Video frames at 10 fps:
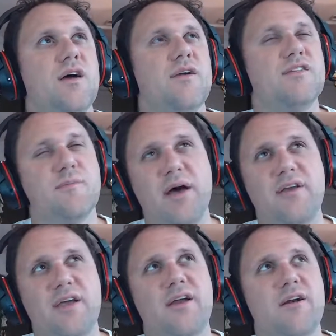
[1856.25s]
he's a
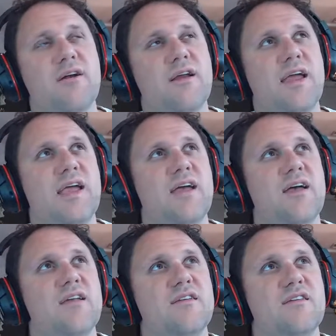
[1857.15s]
bounty hunter,
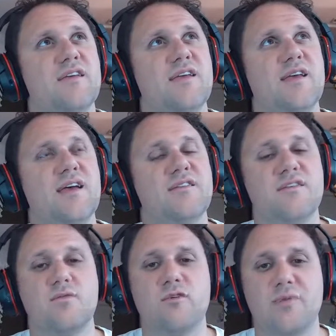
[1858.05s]
and he has
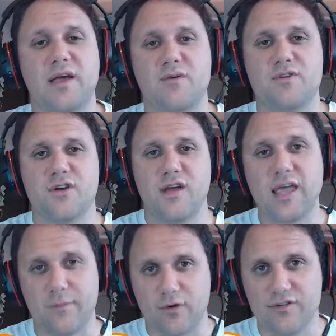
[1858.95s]
his wolf pack, which are
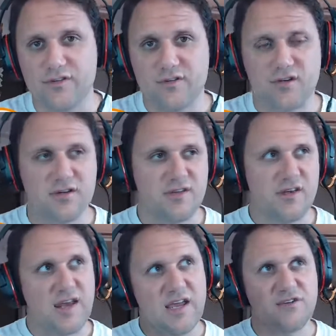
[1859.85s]
animals. It's
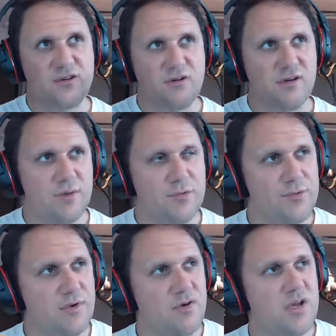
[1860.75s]
like nature or
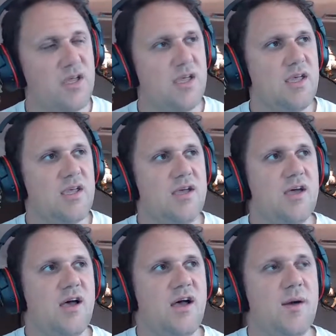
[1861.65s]
animals, whatever.
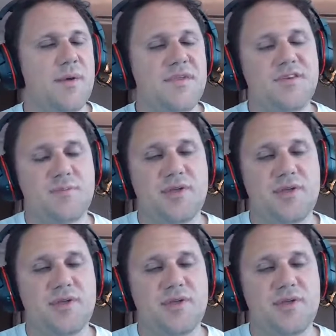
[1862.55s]
And this